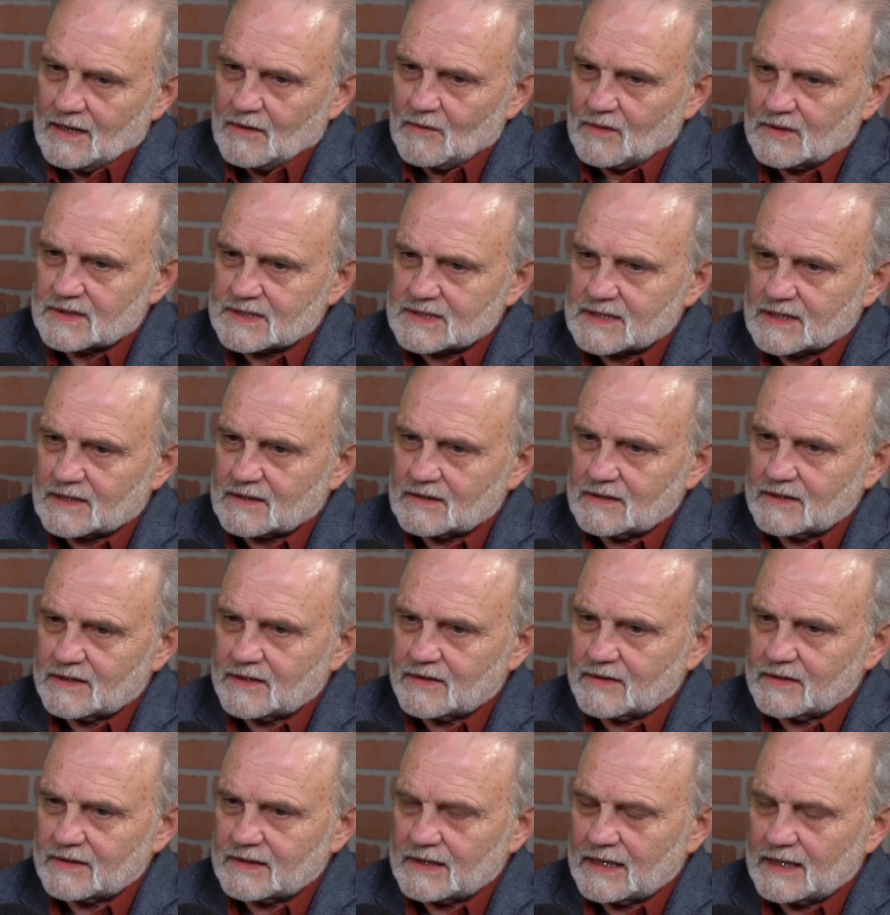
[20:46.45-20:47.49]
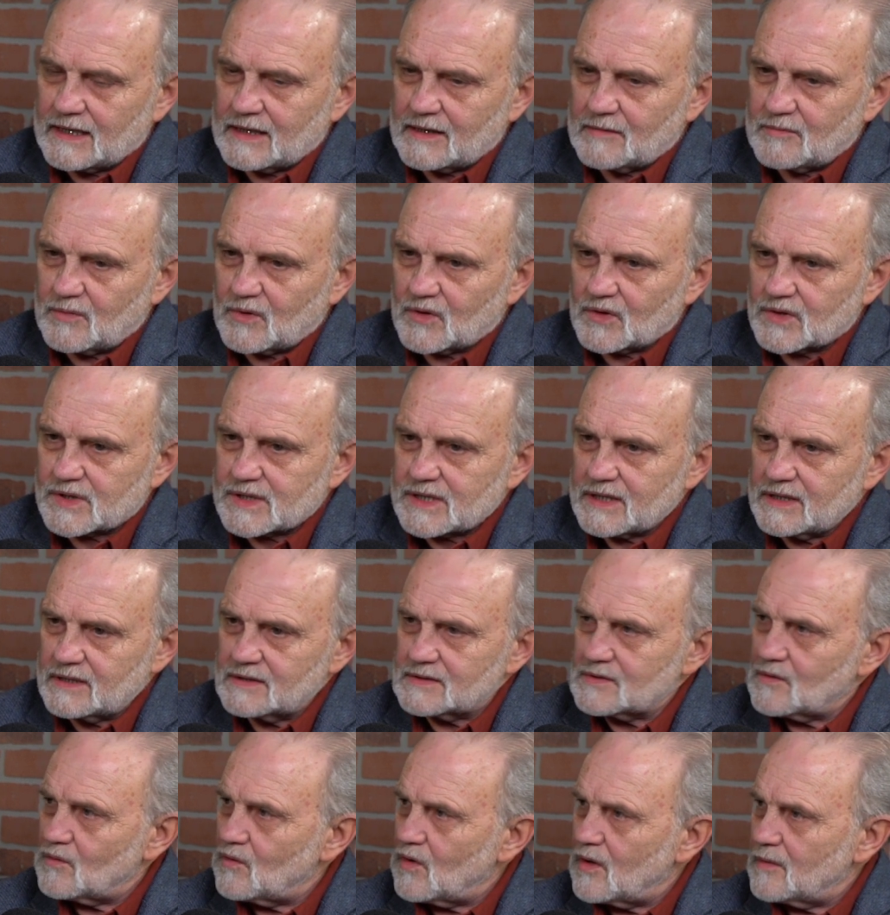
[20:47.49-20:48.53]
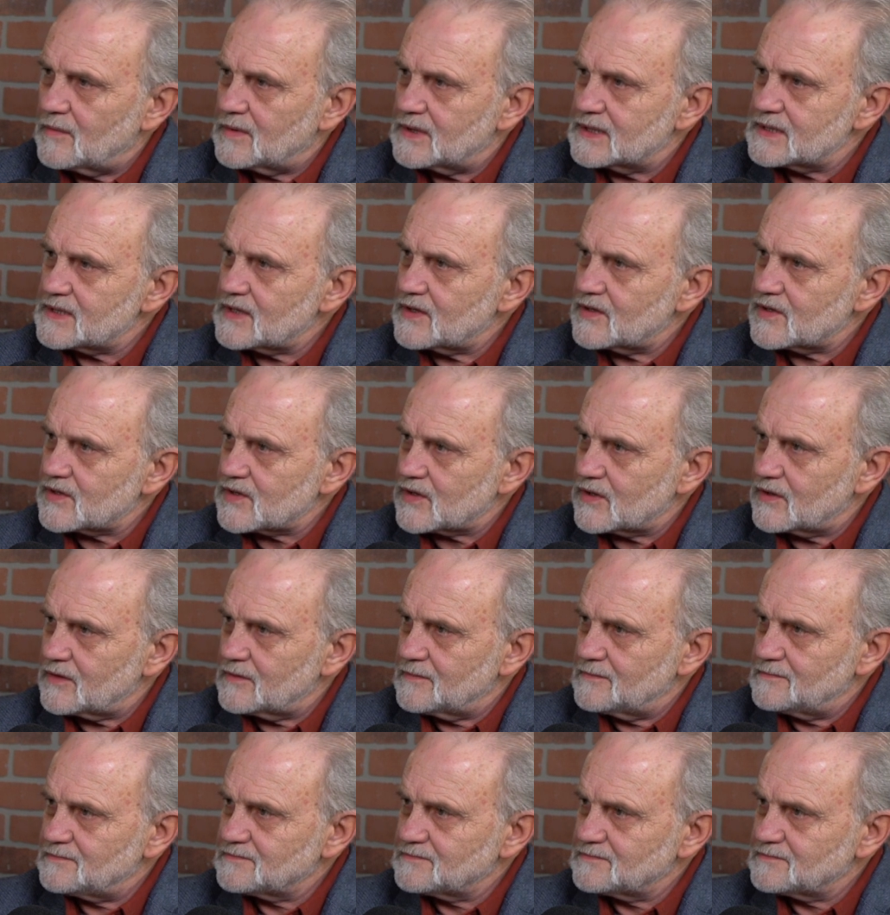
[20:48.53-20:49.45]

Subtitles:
was declaring that abortion is a woman's issue,